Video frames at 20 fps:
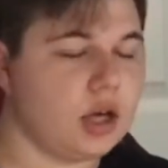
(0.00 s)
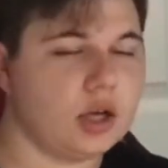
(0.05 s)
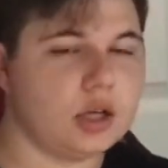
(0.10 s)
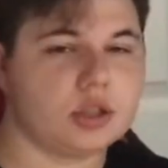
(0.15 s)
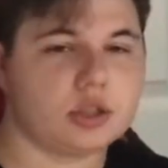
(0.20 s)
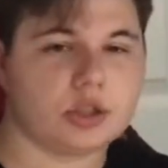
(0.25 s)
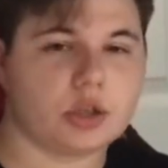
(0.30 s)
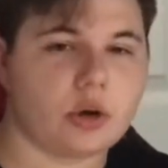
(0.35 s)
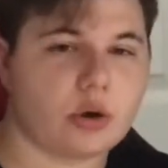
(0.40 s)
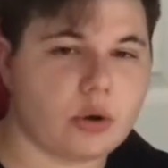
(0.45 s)

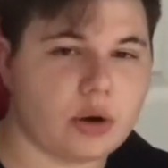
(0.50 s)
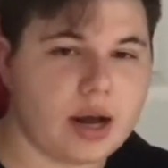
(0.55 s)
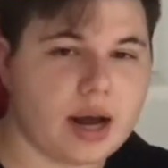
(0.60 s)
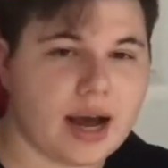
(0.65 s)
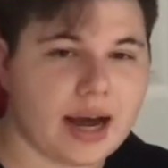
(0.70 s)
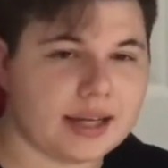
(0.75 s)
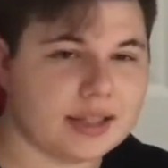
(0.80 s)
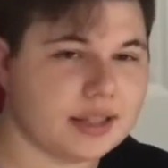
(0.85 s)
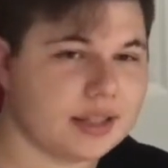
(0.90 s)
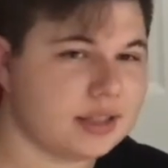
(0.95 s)
So
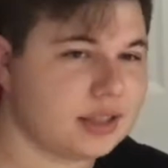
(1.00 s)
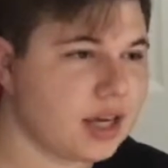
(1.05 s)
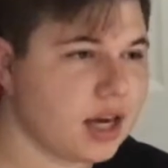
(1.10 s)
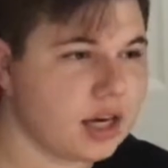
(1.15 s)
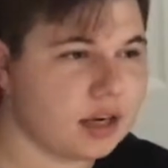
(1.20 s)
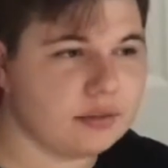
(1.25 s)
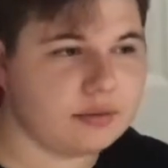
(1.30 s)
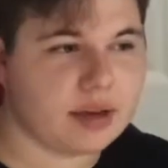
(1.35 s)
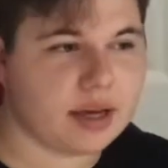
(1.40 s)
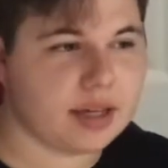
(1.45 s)
I did a ton
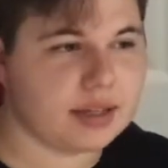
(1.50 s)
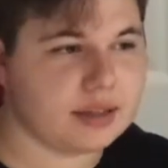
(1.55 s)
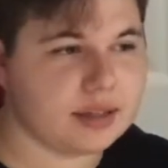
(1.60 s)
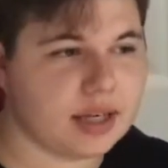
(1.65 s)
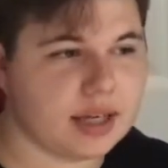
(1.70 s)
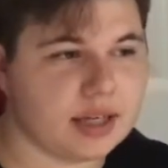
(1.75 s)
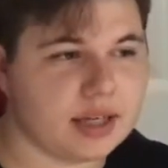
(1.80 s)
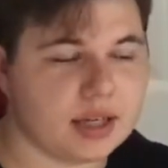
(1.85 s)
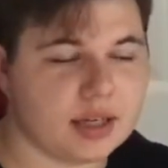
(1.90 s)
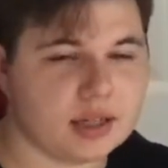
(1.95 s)
of
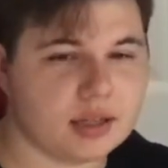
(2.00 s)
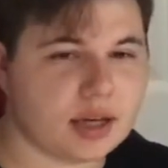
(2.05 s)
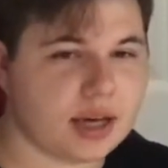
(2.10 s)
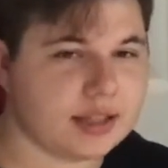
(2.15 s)
data,